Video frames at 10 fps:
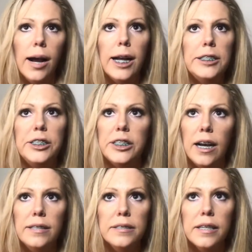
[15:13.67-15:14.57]
I
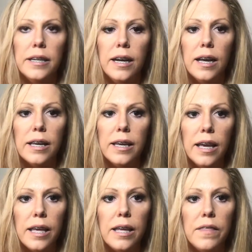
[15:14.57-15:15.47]
just cannot
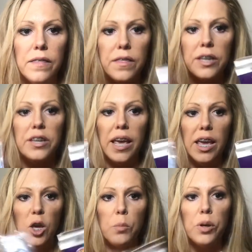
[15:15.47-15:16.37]
get the
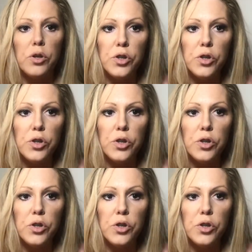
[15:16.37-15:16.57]
tape